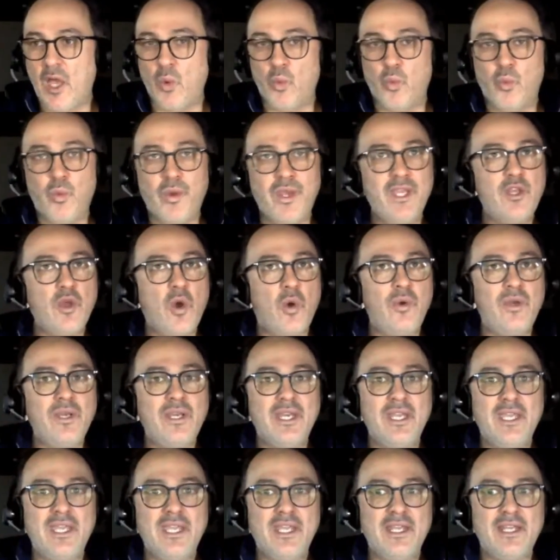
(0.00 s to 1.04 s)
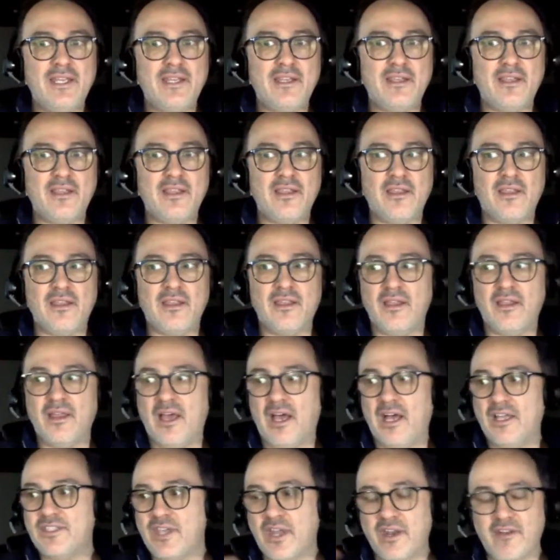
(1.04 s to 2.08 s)
We don't need
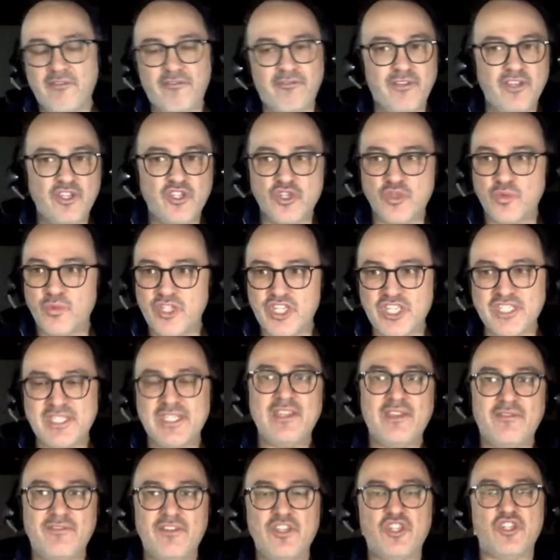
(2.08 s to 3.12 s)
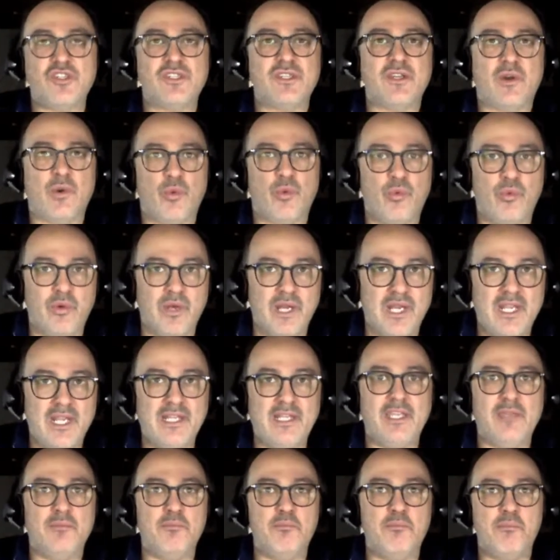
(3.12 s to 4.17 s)
a ton of features. We just need the features that are
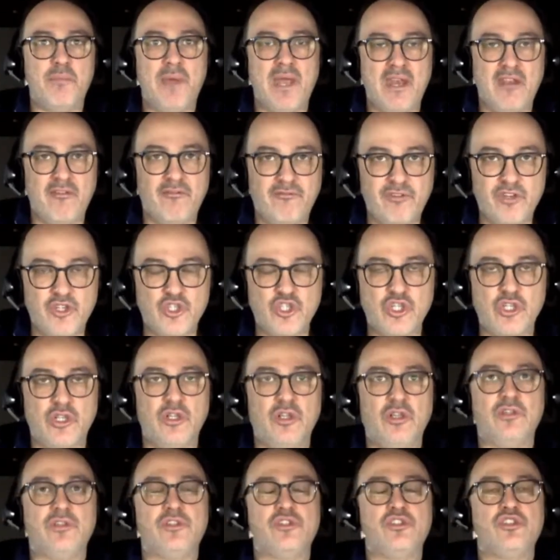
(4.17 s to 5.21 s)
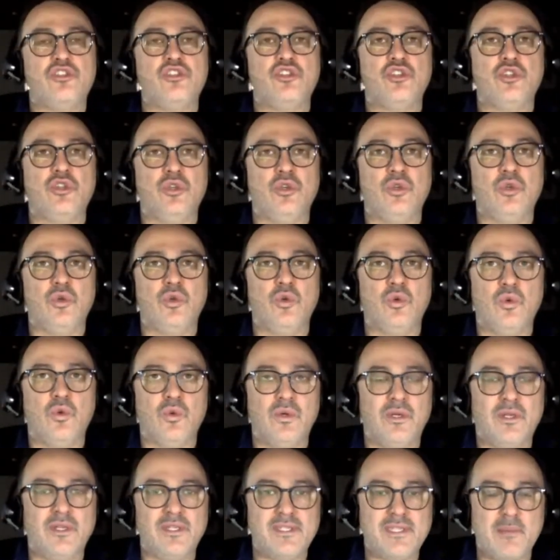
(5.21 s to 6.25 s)
really beneficial to
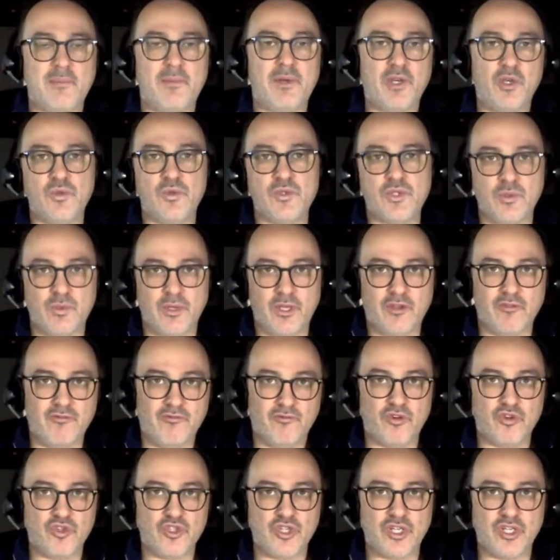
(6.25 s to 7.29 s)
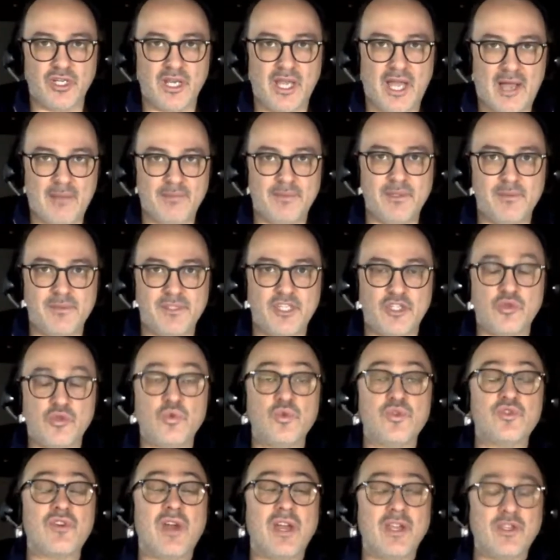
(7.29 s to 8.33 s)
somebody who's doing conversion optimization,
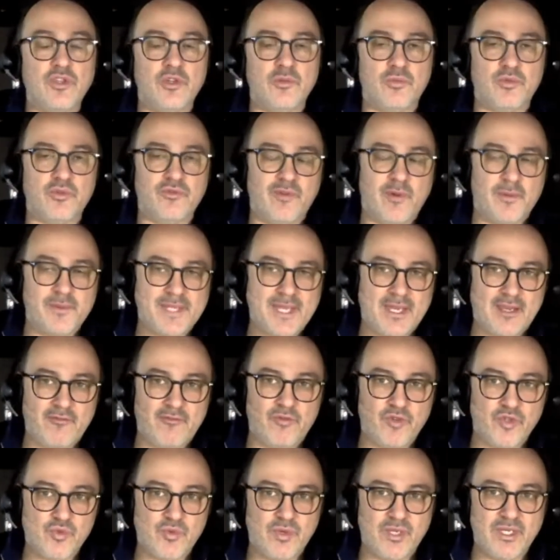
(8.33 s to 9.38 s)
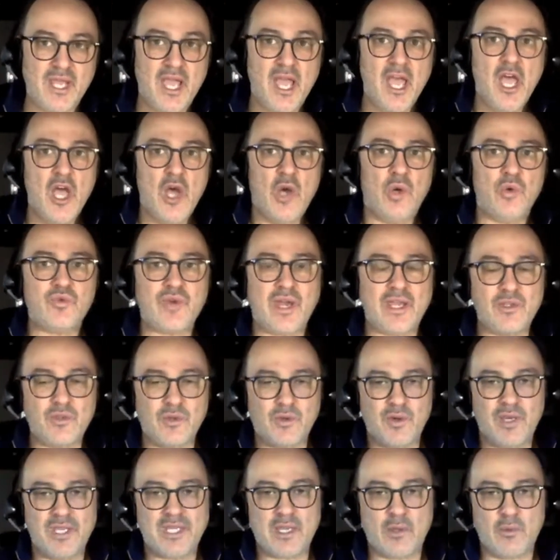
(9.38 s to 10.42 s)
who's trying to improve website conversion rate, who's trying to
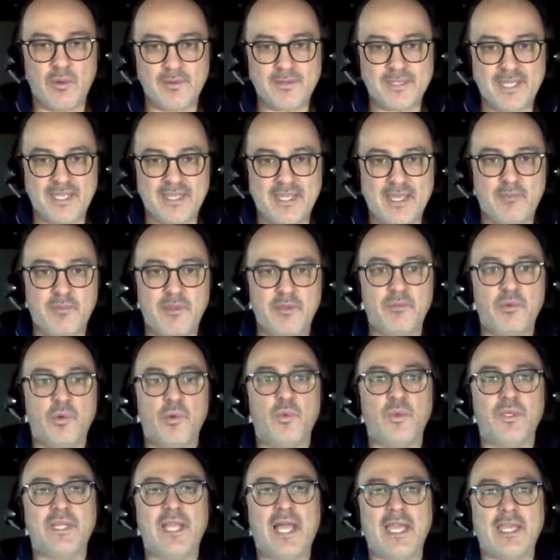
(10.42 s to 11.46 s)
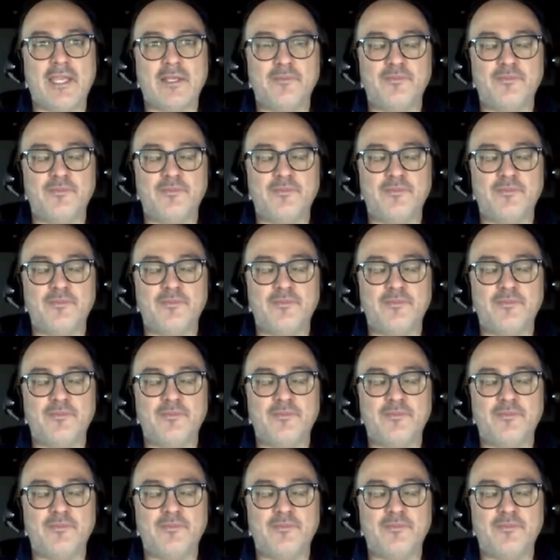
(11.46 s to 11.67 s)
create a website that people would like.